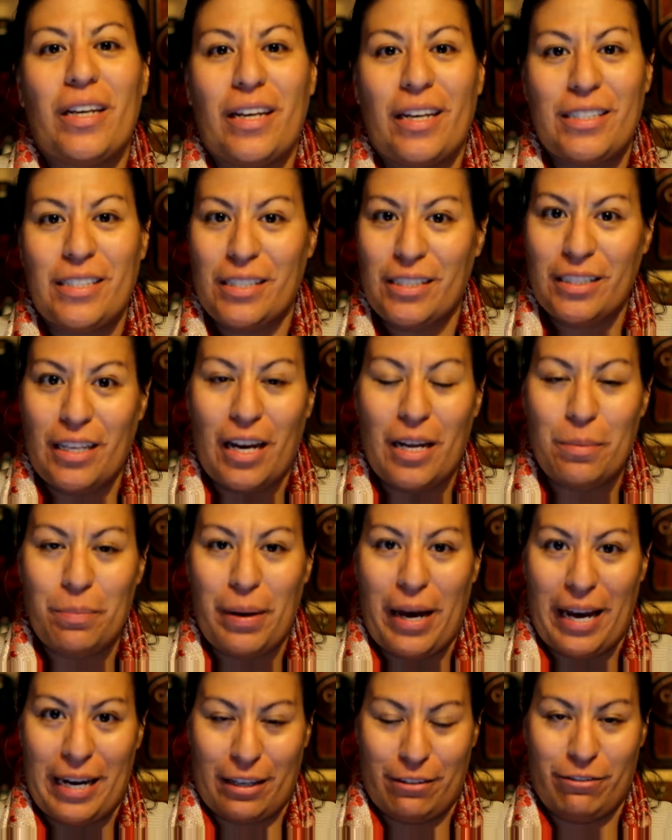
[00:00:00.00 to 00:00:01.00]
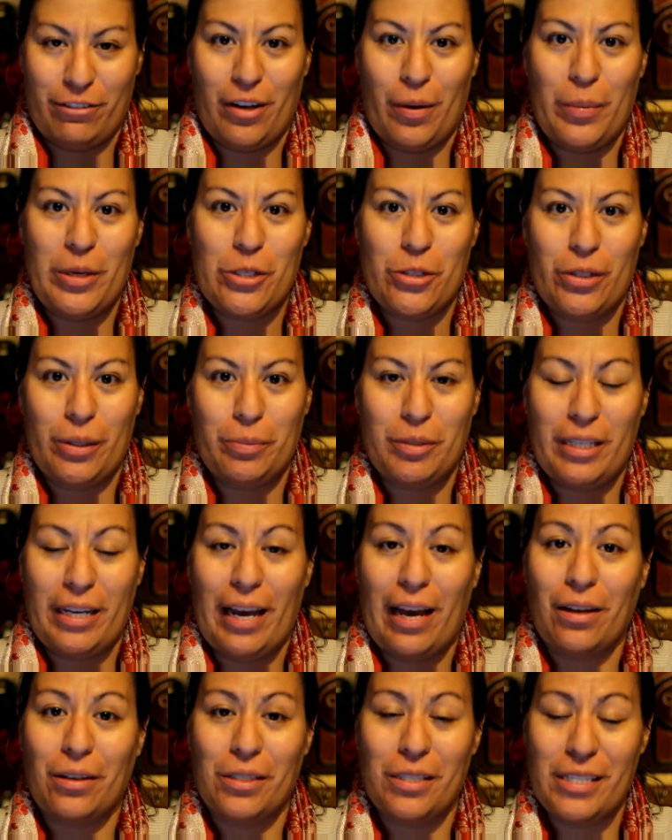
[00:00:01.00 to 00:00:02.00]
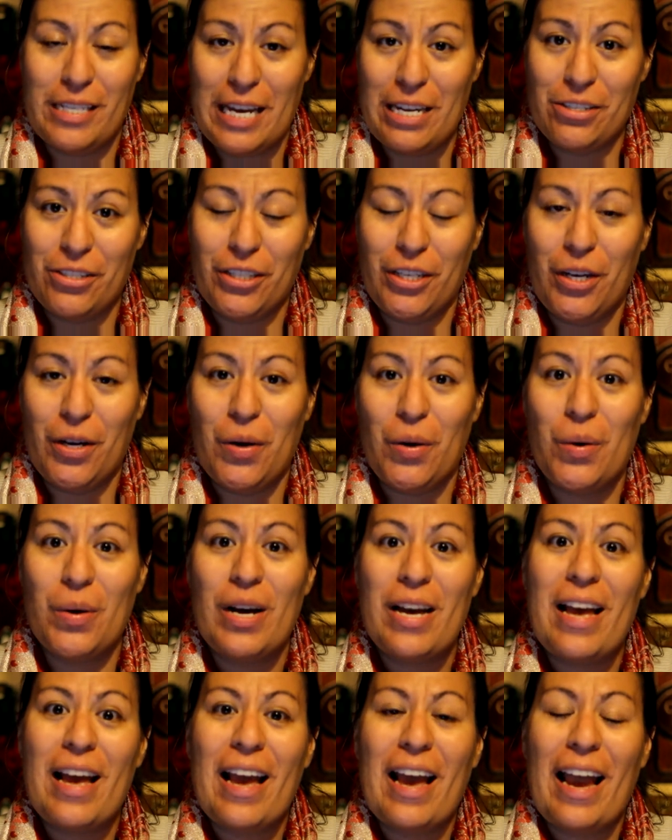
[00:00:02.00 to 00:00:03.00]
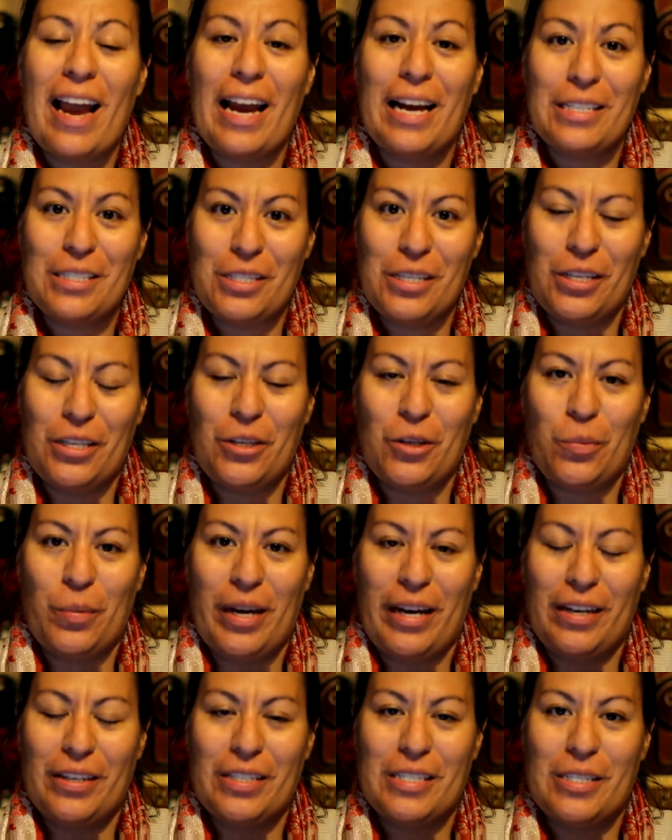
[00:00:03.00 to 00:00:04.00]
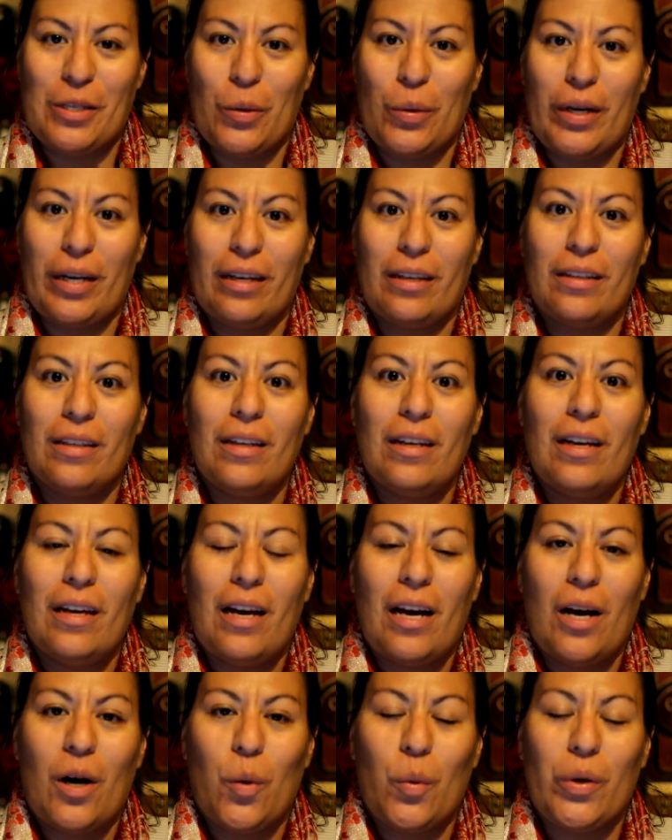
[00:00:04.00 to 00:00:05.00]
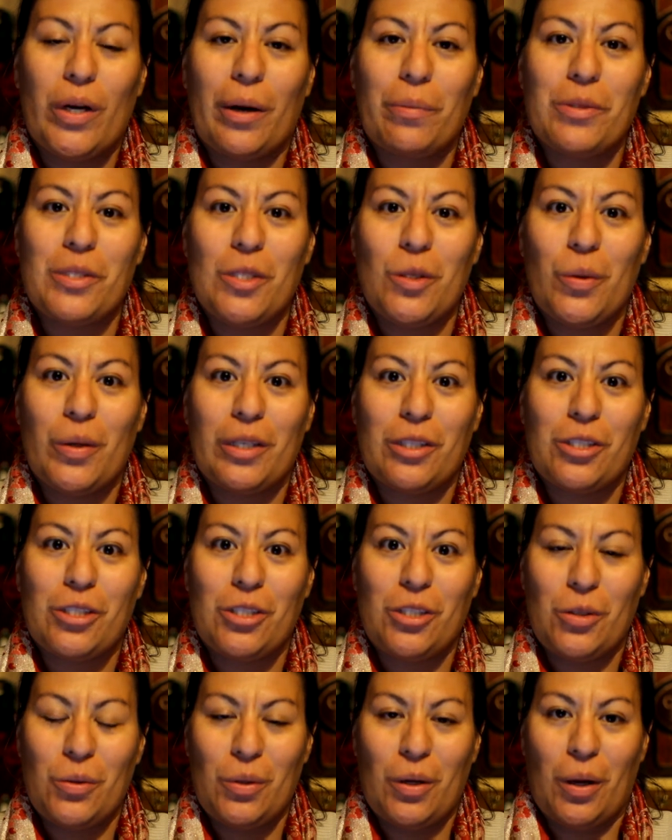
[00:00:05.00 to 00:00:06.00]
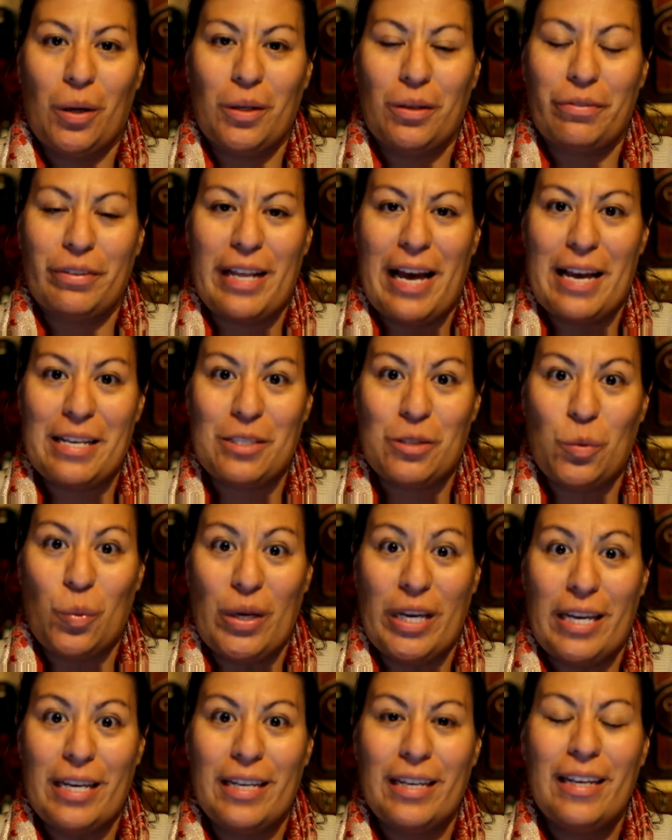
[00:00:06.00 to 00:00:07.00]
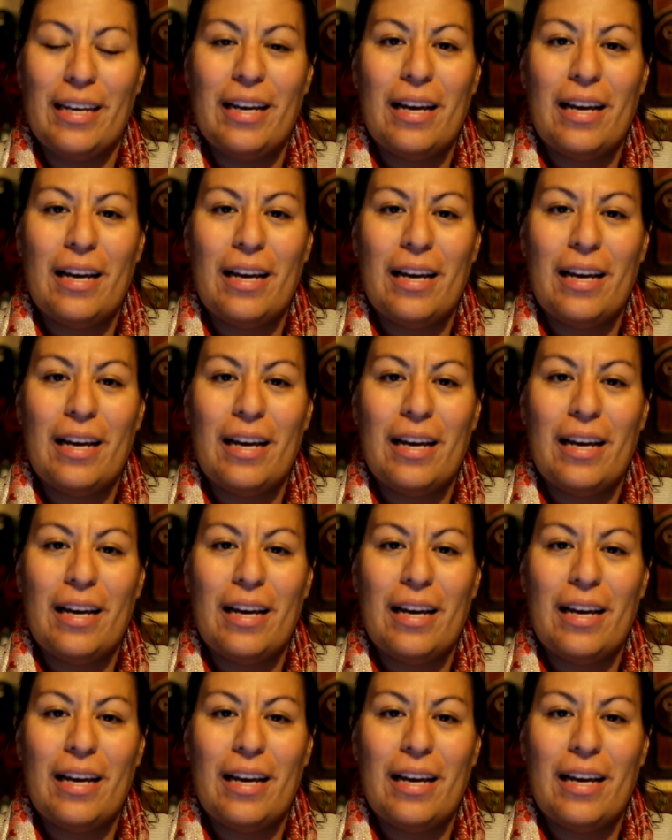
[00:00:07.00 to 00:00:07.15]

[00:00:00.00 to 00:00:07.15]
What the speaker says: I just got back from a trip to El Centro and to Yuma, Arizona, where I was doing a shoot all of last week.